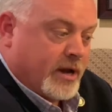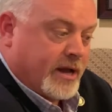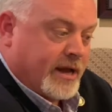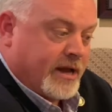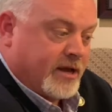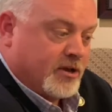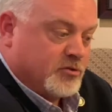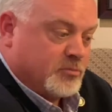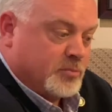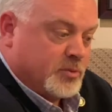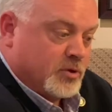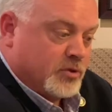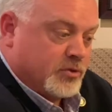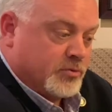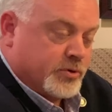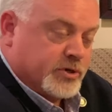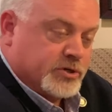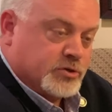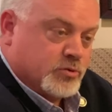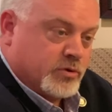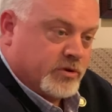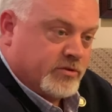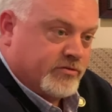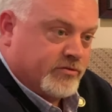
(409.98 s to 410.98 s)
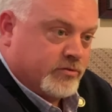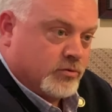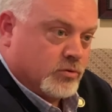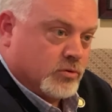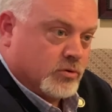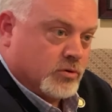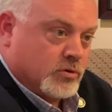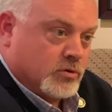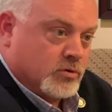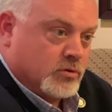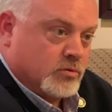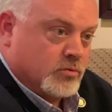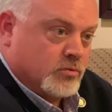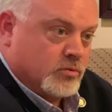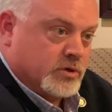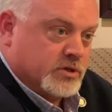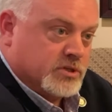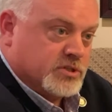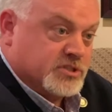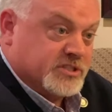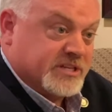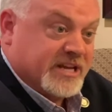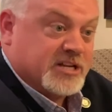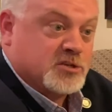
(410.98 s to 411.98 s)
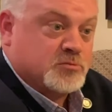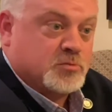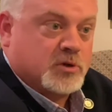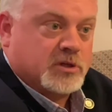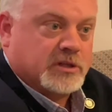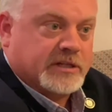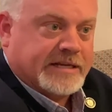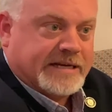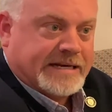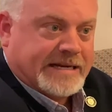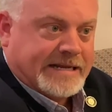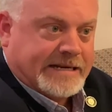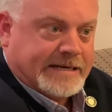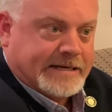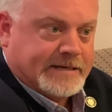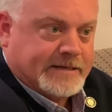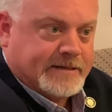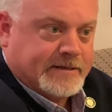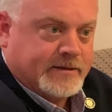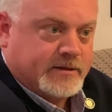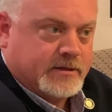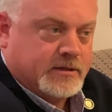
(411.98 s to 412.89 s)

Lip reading: House Bill 324 was desperately needed.